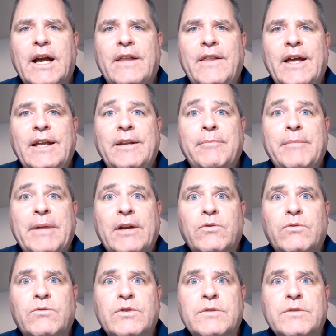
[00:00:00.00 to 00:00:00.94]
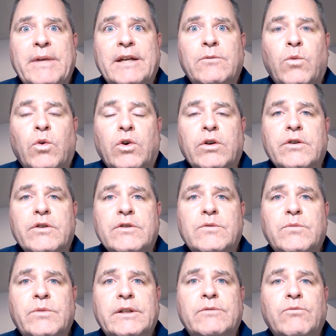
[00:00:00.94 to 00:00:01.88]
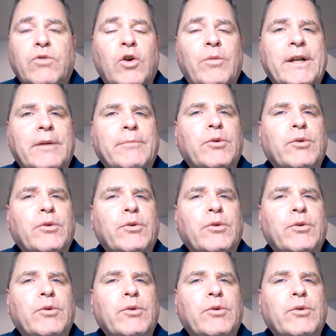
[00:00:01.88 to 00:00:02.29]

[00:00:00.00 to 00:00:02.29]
And then it was made worse when Roman